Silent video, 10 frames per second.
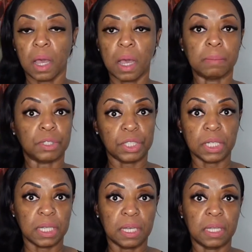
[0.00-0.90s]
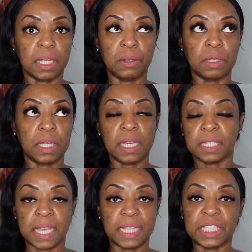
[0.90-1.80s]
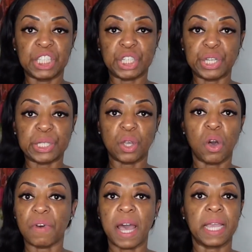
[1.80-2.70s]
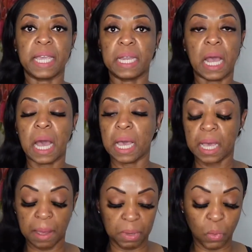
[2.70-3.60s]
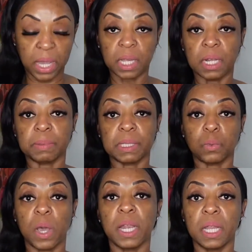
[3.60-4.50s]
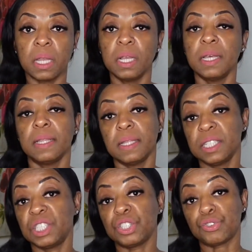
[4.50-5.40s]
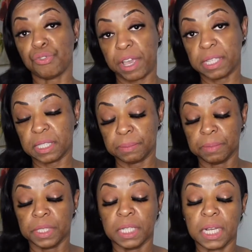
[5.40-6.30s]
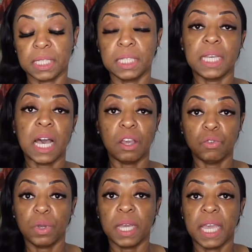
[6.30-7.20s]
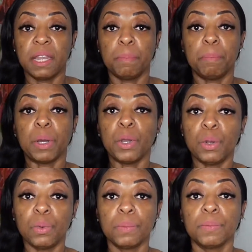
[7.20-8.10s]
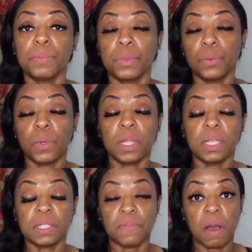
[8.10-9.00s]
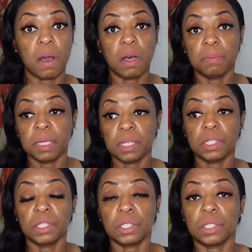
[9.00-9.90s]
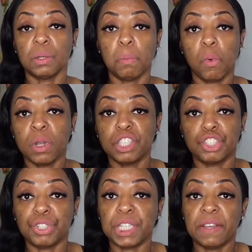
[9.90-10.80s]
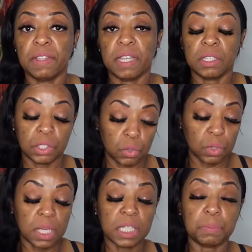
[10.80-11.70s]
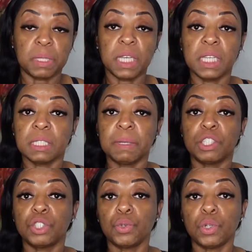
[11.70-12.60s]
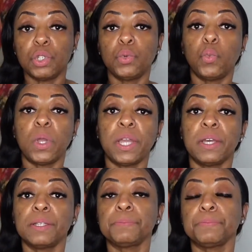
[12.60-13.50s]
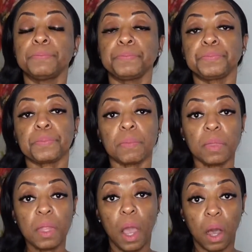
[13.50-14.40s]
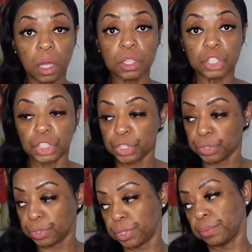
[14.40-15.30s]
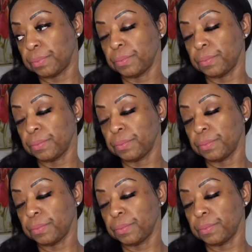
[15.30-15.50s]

I'm chilly, and then the AC turns off, I get hot. I'll be waking up sweating. This is crazy, and I can see how you could get a burn with these faja because the moisture and everything. So yes, please make sure you wear an undershirt.